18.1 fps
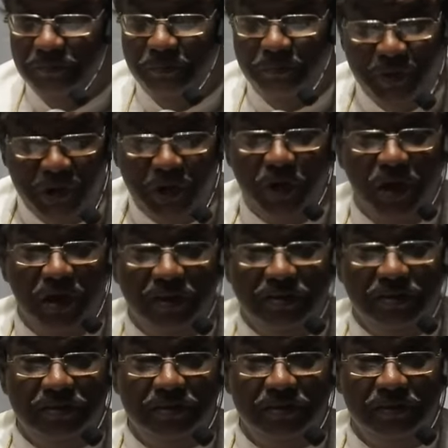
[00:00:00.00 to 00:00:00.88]

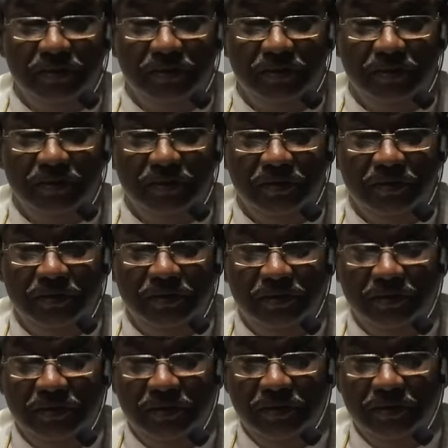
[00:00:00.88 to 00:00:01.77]
because
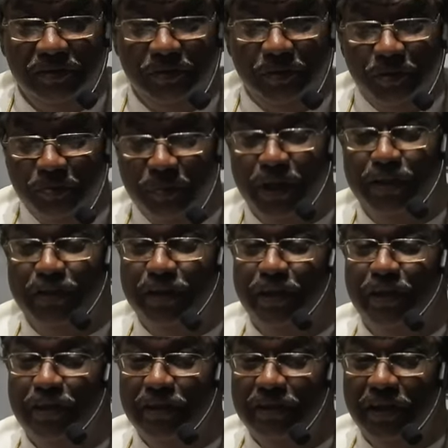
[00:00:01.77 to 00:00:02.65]
you may
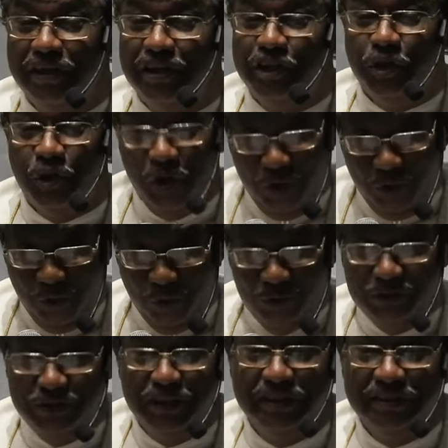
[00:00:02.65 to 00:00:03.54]
think that you are
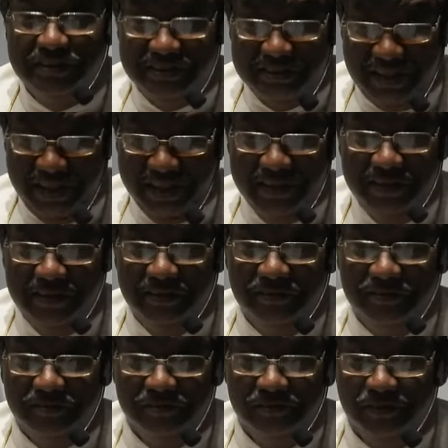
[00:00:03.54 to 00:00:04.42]
losing sight.
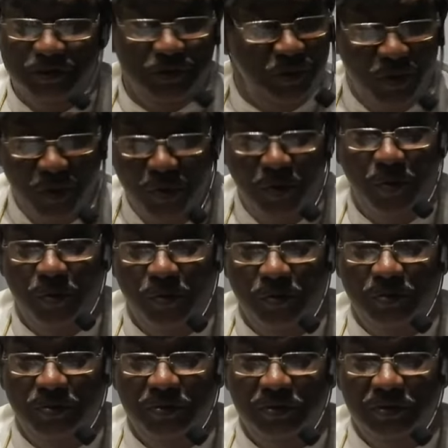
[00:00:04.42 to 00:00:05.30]
No.